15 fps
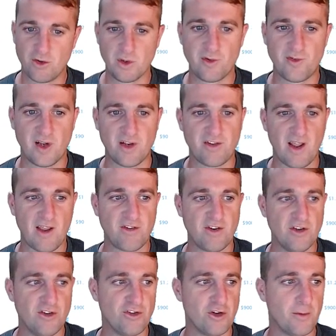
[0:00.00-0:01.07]
a
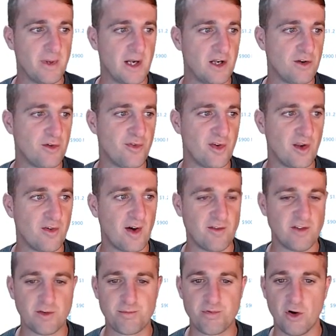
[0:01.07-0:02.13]
fantastic job, and I do think that
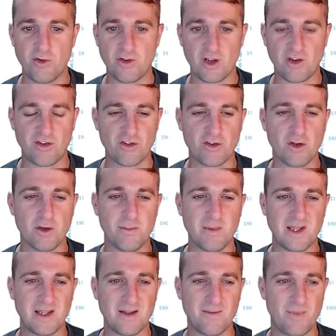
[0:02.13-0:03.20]
this project is going to
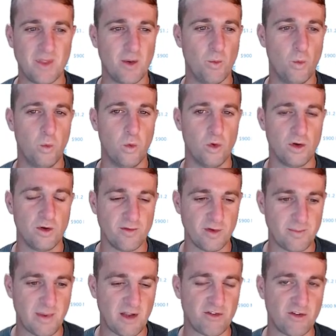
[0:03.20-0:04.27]
be one of
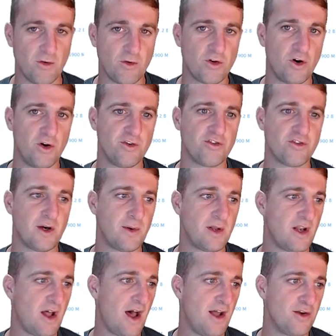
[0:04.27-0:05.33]
the best altcoins around.
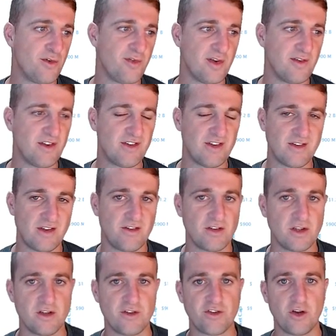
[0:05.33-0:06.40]
I do think this is
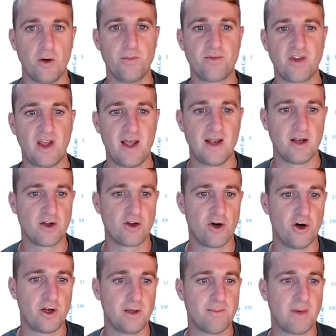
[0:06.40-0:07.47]
easily a top 10
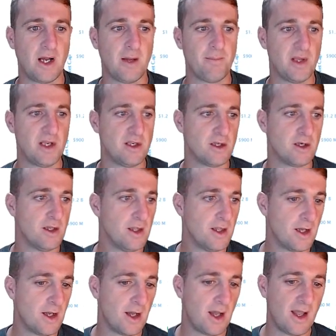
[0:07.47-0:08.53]
coin in my opinion,
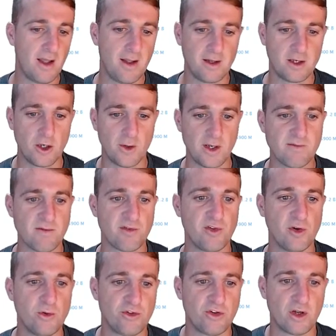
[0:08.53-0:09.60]
going in the
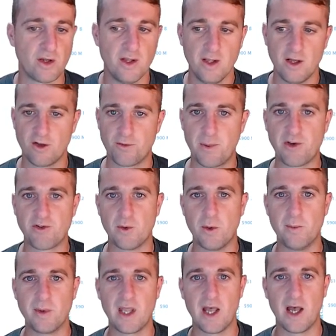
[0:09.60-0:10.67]
future, especially
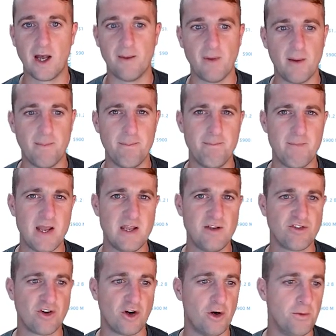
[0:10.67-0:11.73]
when we get a
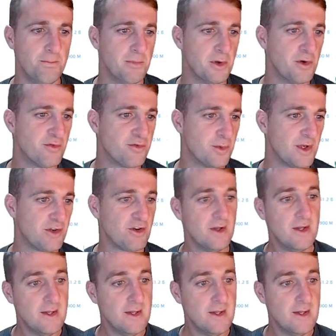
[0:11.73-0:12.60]
major alt move, which,